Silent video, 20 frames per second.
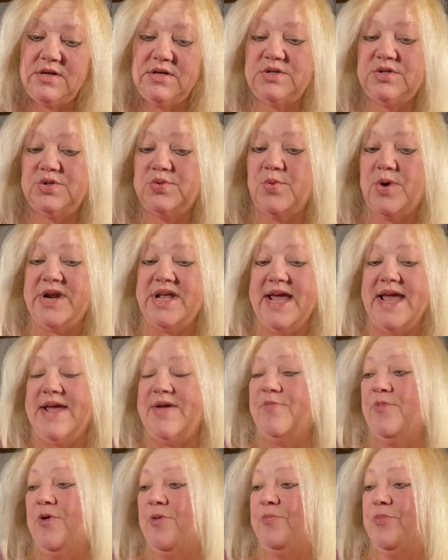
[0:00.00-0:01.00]

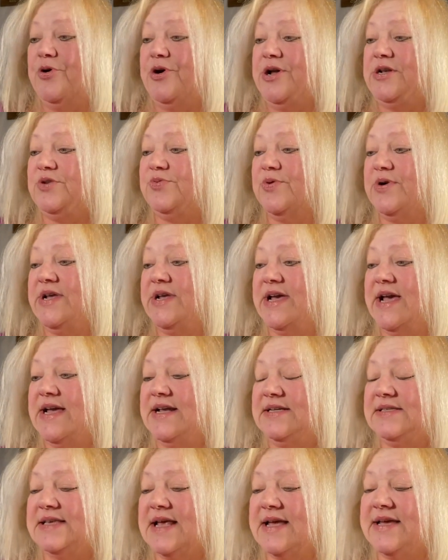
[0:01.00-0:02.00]
28 we'll put,
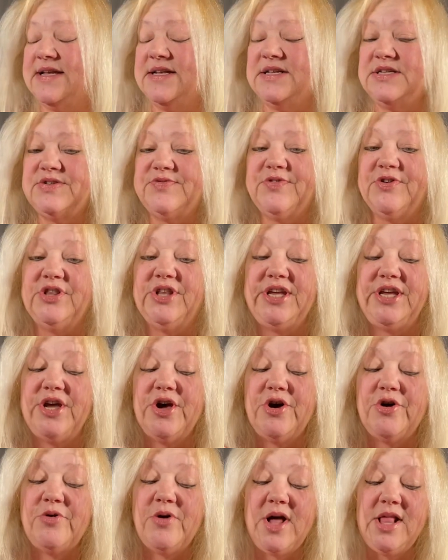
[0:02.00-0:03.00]
28 seconds for
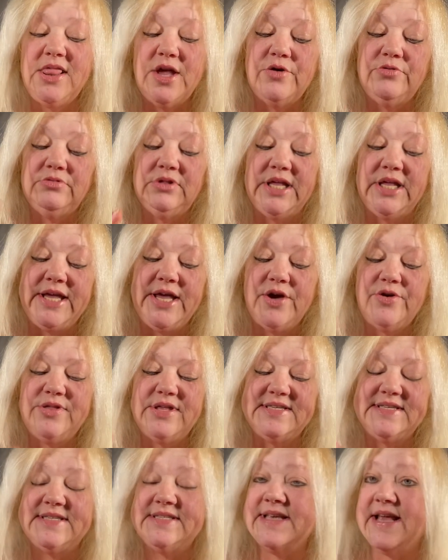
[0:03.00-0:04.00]
Leo. Hello, Leo.
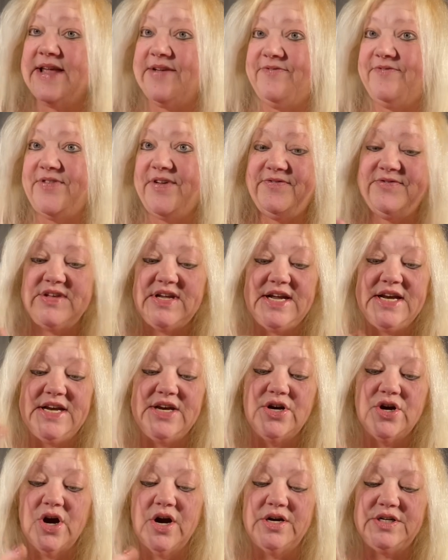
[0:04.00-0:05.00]
This is a 15
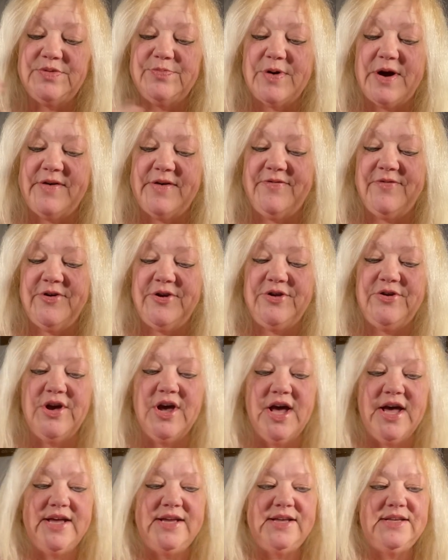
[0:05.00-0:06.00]
card spread for you
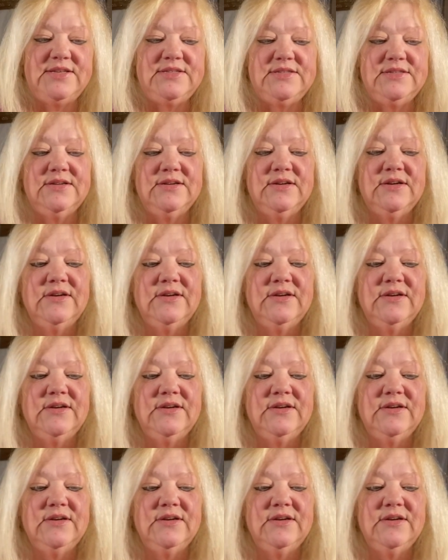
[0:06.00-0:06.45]
guys.